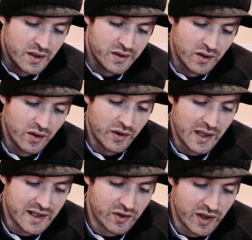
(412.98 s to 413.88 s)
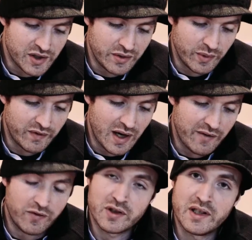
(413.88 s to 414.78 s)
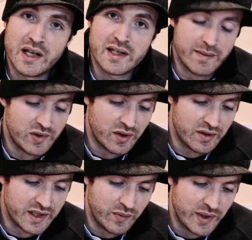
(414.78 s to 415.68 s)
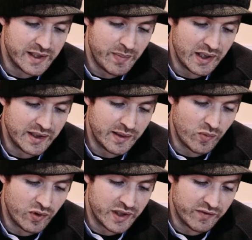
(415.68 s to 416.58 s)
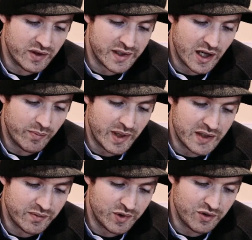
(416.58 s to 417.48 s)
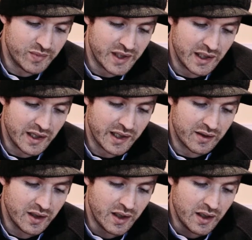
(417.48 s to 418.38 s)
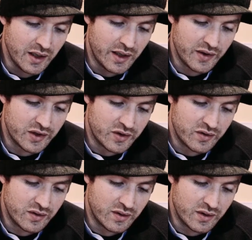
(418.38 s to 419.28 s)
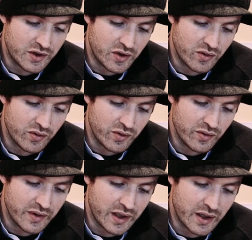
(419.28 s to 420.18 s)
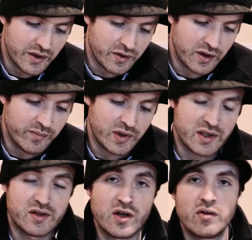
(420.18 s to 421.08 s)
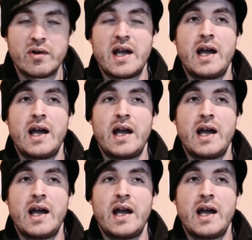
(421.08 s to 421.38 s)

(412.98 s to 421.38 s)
So the last question that we've got for today's episode is, can we expect any more different style baits from Doomsday, like the turtle that other companies don't